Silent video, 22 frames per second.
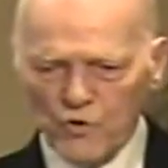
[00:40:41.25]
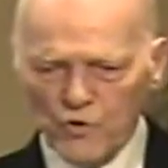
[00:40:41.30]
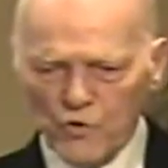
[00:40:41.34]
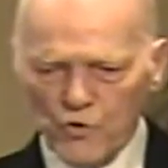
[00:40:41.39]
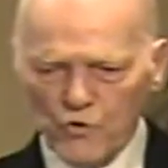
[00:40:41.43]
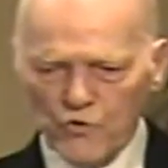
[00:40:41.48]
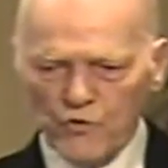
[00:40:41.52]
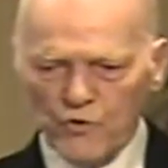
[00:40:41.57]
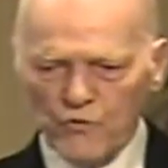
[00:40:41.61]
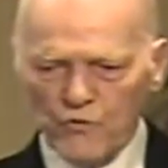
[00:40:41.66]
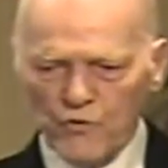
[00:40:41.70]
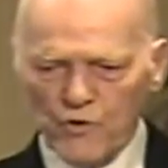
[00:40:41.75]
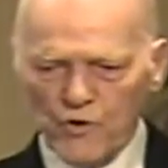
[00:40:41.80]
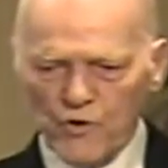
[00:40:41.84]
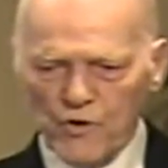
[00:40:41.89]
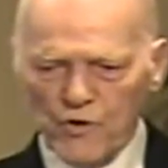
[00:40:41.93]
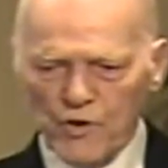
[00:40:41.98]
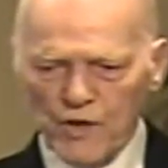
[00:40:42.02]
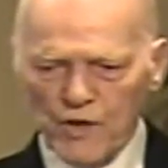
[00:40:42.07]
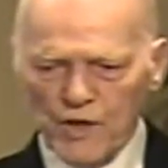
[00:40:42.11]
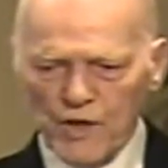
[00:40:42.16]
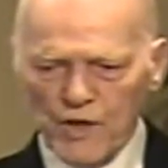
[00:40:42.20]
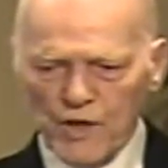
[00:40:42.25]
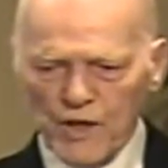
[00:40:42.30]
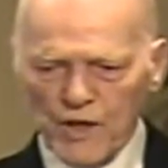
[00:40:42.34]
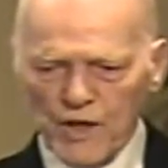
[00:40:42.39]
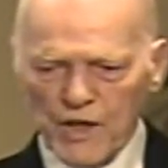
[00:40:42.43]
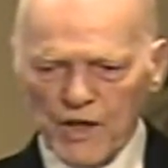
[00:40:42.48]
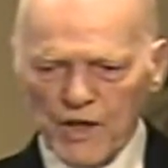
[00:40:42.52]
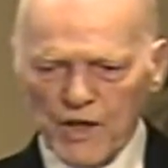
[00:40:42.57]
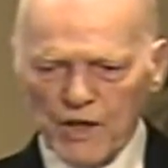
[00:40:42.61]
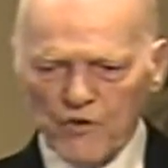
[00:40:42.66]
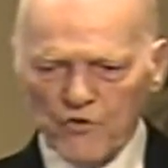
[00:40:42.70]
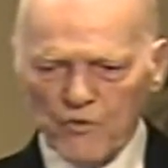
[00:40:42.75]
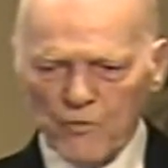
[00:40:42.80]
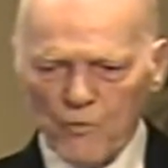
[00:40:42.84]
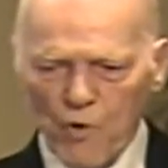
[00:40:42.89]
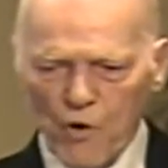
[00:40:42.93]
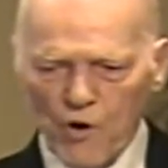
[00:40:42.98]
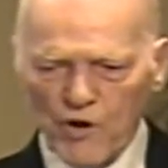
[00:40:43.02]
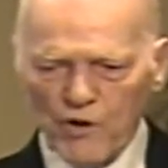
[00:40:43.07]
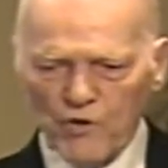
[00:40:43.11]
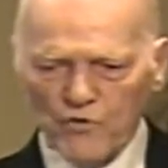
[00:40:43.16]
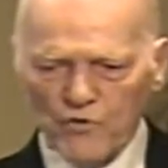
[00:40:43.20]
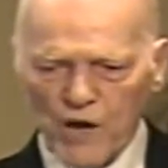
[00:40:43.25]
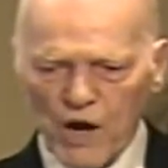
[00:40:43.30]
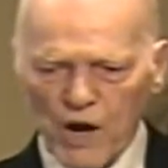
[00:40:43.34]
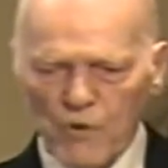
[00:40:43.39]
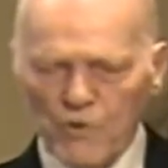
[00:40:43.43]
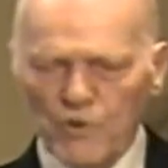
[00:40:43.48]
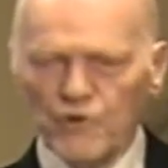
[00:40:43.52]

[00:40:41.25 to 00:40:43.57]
Lucifer is the morning star,